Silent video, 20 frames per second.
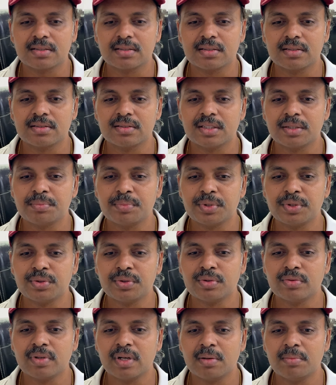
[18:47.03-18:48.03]

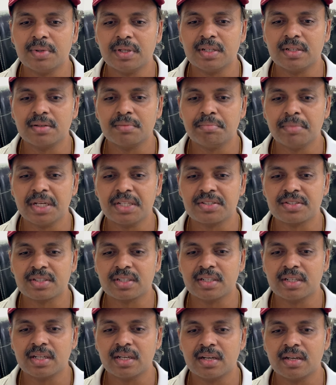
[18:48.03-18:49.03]
CPU will be
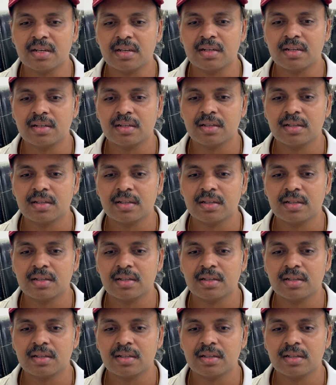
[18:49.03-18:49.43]
measured in